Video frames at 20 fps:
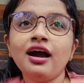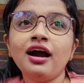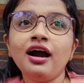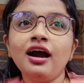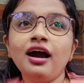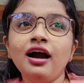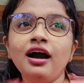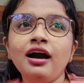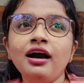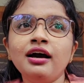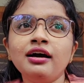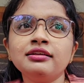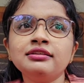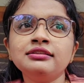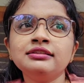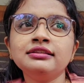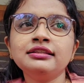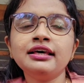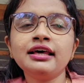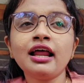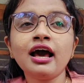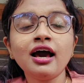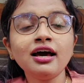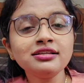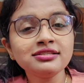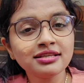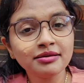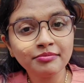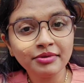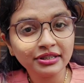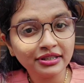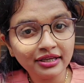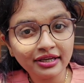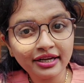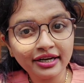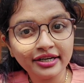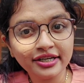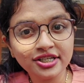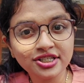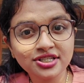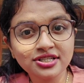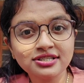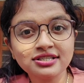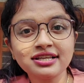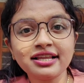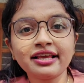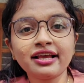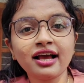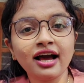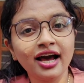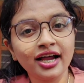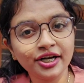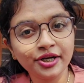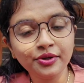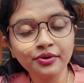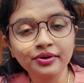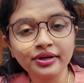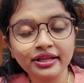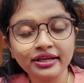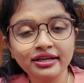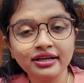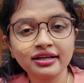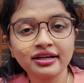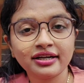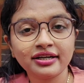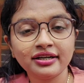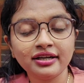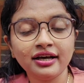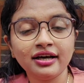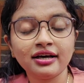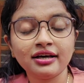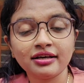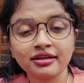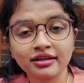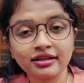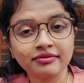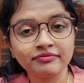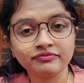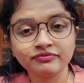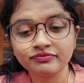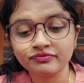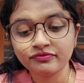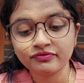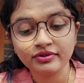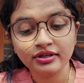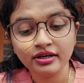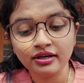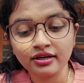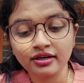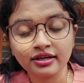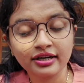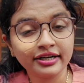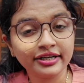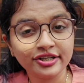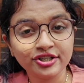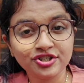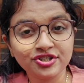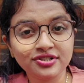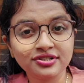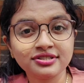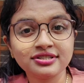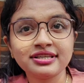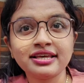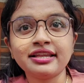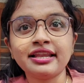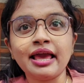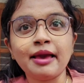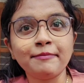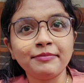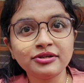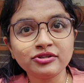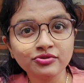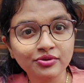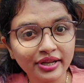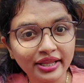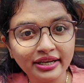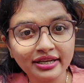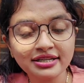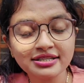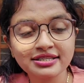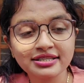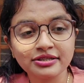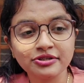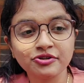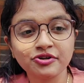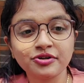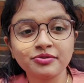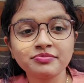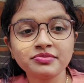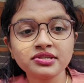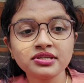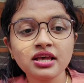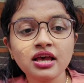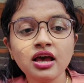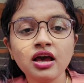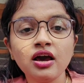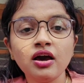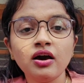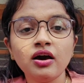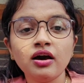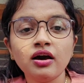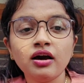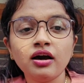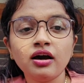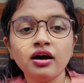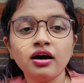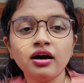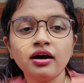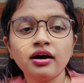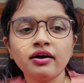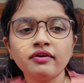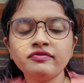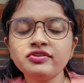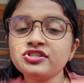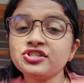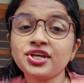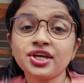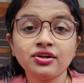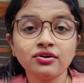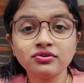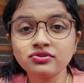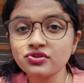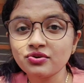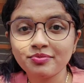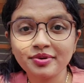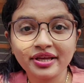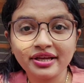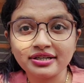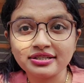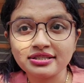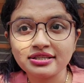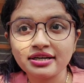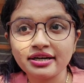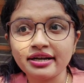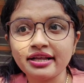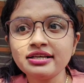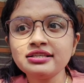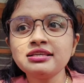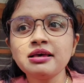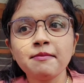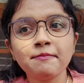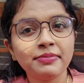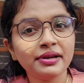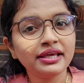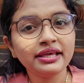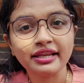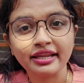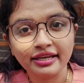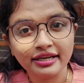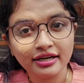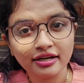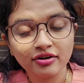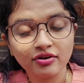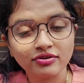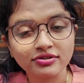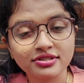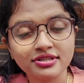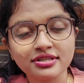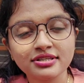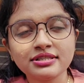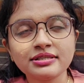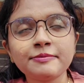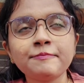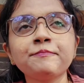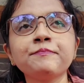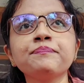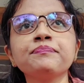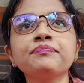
There are some other conditions like cardiorenal conditions and hepatorenal syndromes, which can also be considered as pre-renal causes.